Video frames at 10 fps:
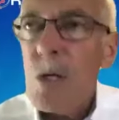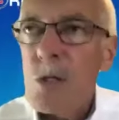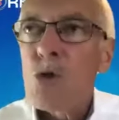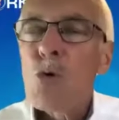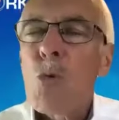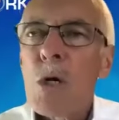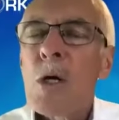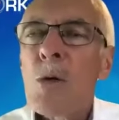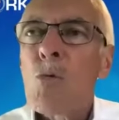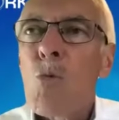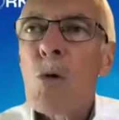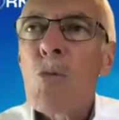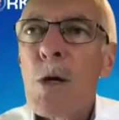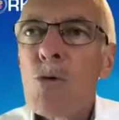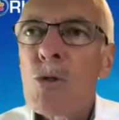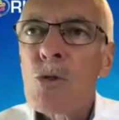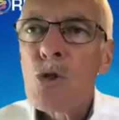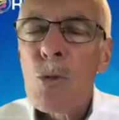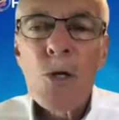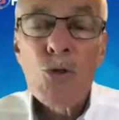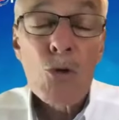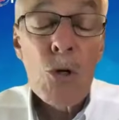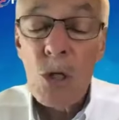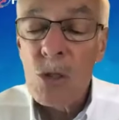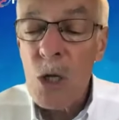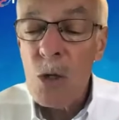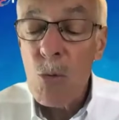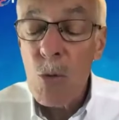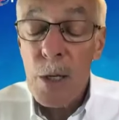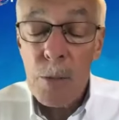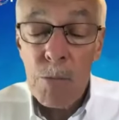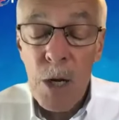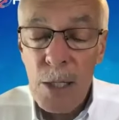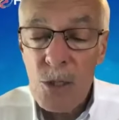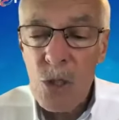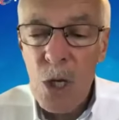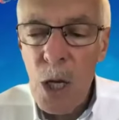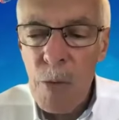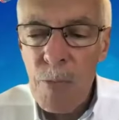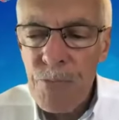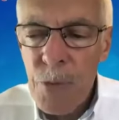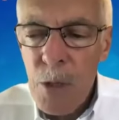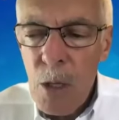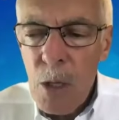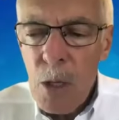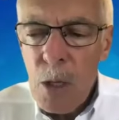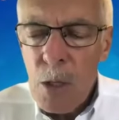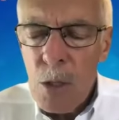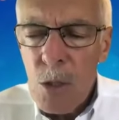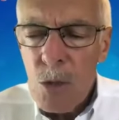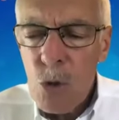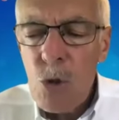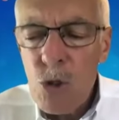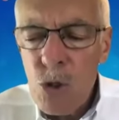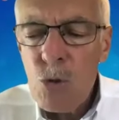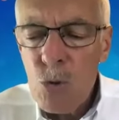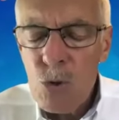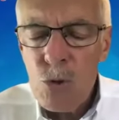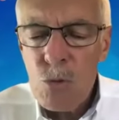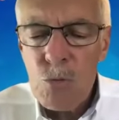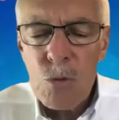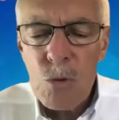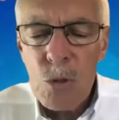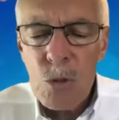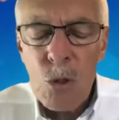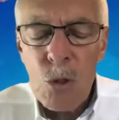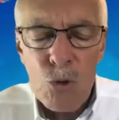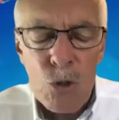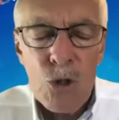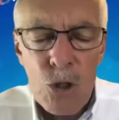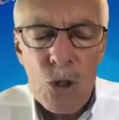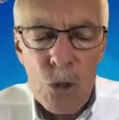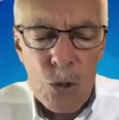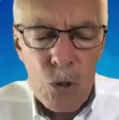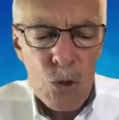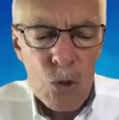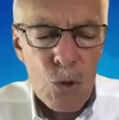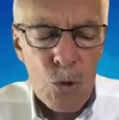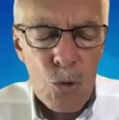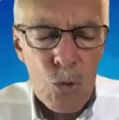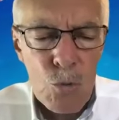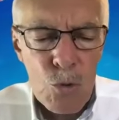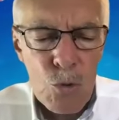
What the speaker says: in one way wouldn't surprise you at all, and the other way it might. So of course you use search engines to